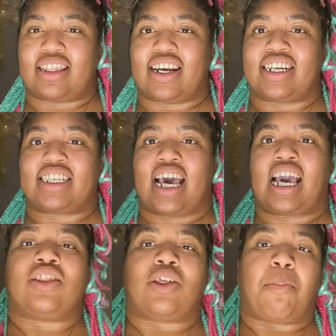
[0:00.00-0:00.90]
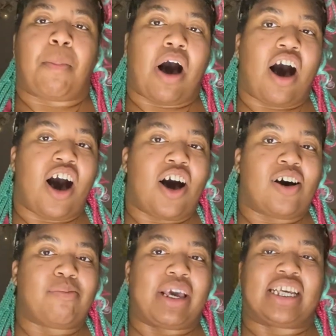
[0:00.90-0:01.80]
There's like the
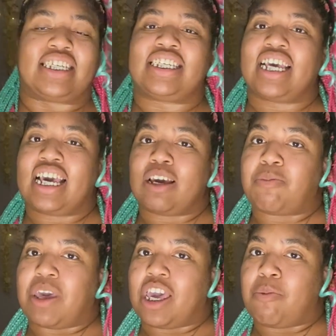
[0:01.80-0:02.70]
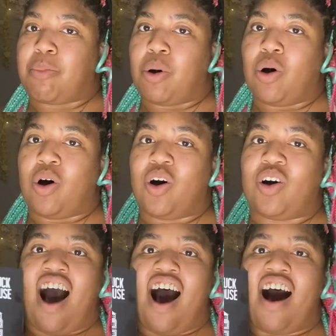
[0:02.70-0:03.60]
mom is seeing
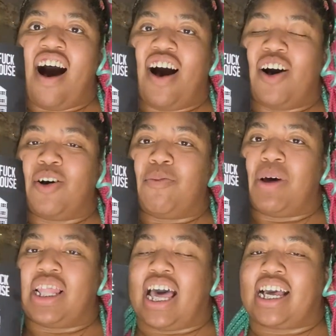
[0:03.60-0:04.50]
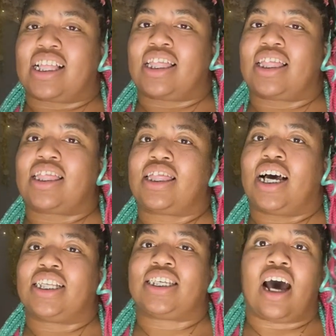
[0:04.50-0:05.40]
people, like
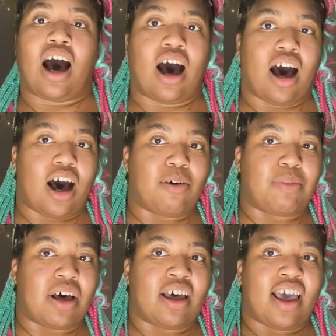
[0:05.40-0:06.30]
the tub